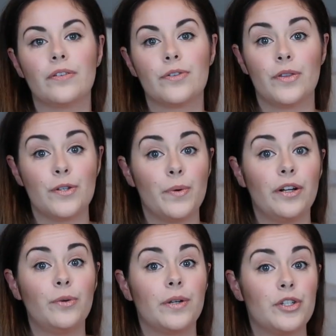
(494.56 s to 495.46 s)
So this
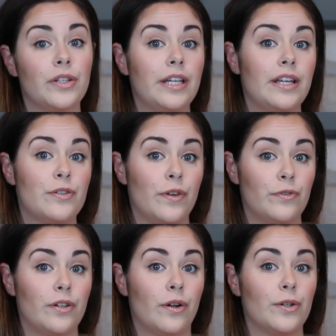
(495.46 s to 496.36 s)
sweater originally is
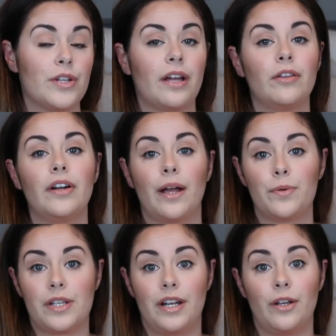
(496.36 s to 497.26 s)
$50. I thought I
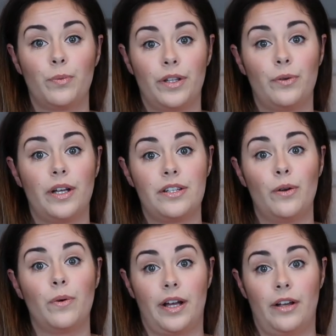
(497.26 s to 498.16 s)
was getting a really great
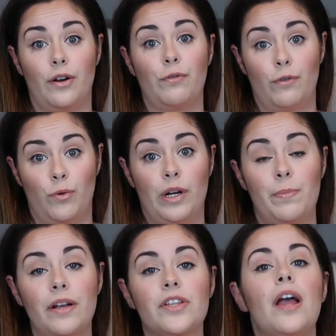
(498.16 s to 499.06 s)
deal when I got it for 40
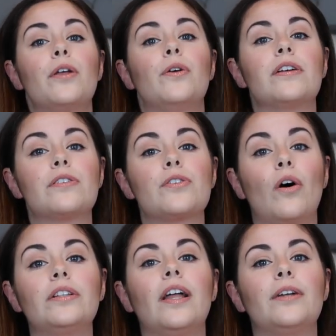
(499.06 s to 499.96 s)
bucks. You guys, it's
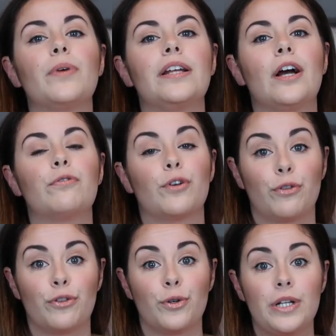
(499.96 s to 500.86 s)
online right now for
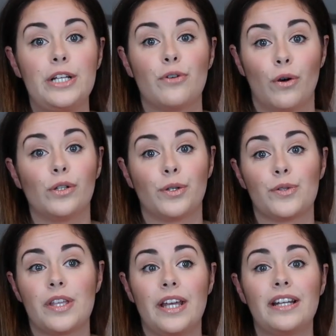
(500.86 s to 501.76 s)

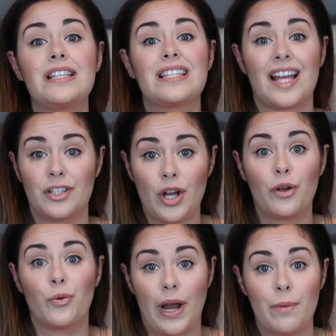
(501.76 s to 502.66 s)
$30. That is such
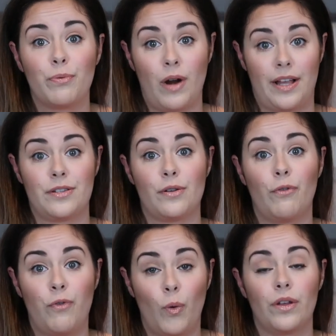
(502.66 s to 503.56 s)
a great price
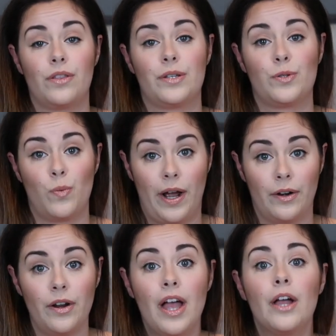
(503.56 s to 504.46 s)
for this
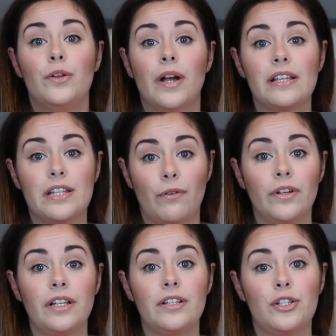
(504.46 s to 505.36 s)
sweater. You guys
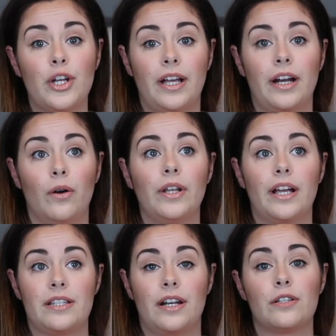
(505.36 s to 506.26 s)
definitely need to check it out.
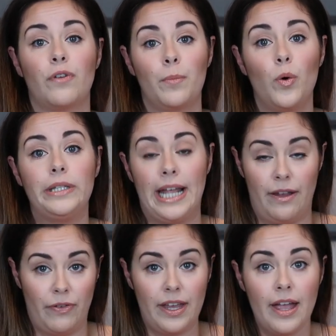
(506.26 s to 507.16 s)
Like I said, it's from Old
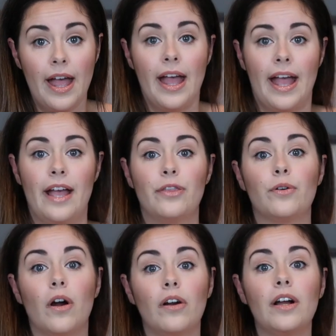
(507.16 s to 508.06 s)
Navy and
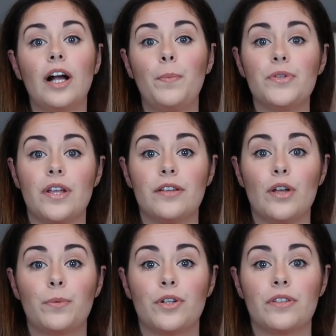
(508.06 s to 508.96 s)
there are a couple size
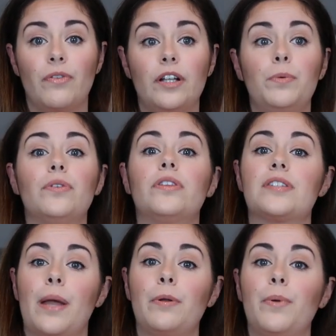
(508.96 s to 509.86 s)
options available. The
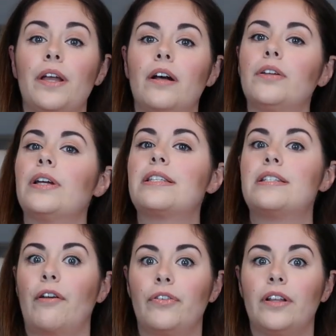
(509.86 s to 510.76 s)
salmon pink color is
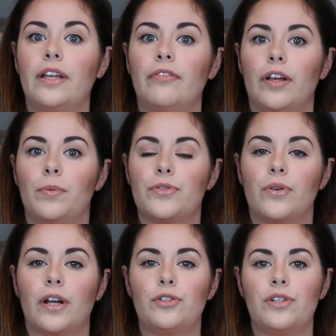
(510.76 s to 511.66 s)
definitely available, so
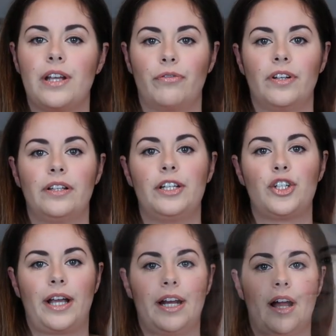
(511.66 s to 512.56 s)
you guys should definitely
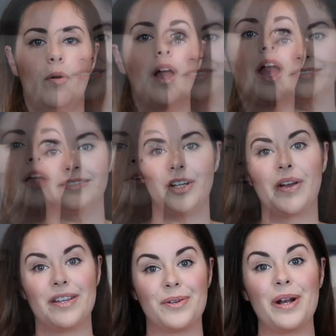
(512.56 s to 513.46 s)
check it out.
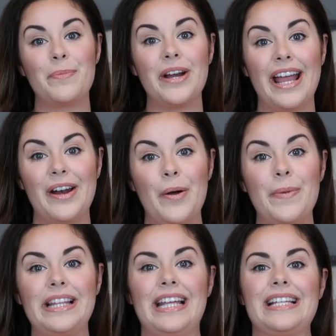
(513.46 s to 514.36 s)
Okay, so number eight on
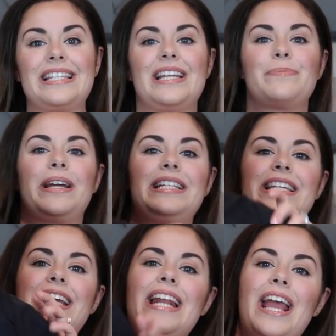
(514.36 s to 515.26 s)
my list is my
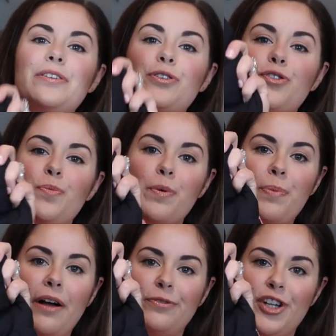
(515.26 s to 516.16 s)
TNA Super
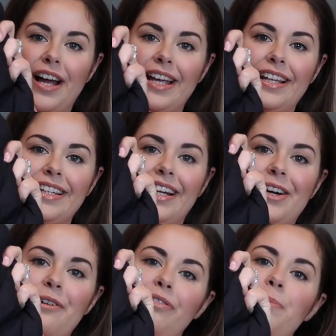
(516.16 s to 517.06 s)
Puff jacket that I
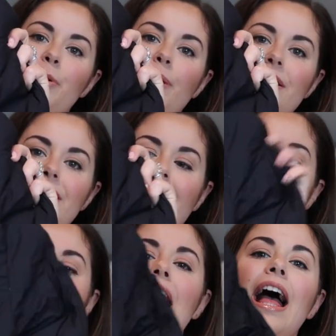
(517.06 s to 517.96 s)
got from Aritzia.